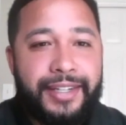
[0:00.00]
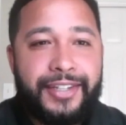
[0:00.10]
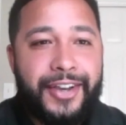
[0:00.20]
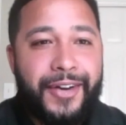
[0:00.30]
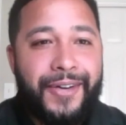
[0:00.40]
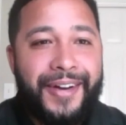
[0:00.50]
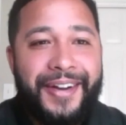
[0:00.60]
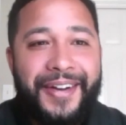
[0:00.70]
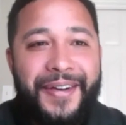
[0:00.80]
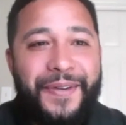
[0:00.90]
So
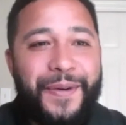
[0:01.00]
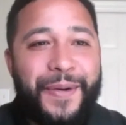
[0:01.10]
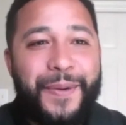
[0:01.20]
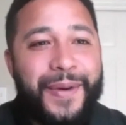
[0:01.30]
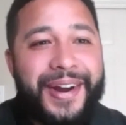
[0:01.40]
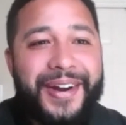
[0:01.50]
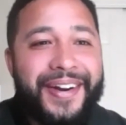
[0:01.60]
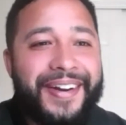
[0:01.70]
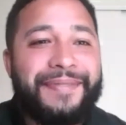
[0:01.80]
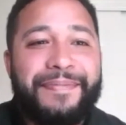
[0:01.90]

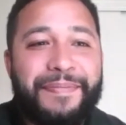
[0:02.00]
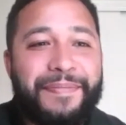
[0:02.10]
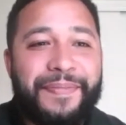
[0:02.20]
that